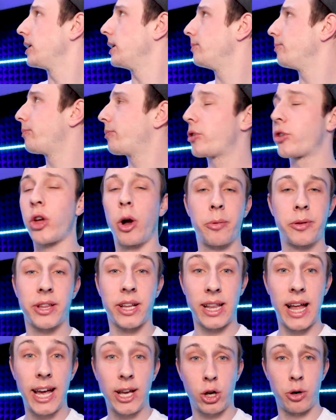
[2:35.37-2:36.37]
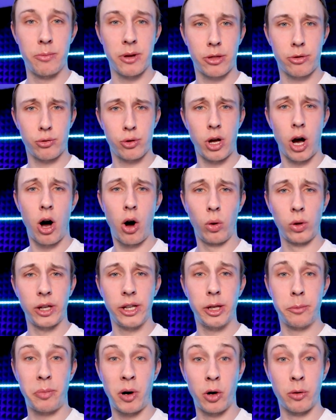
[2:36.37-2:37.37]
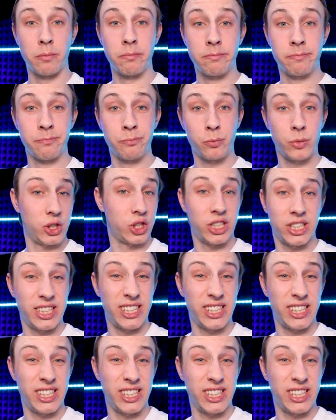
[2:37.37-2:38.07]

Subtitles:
it stops the light coming through the hole in the bottom, which is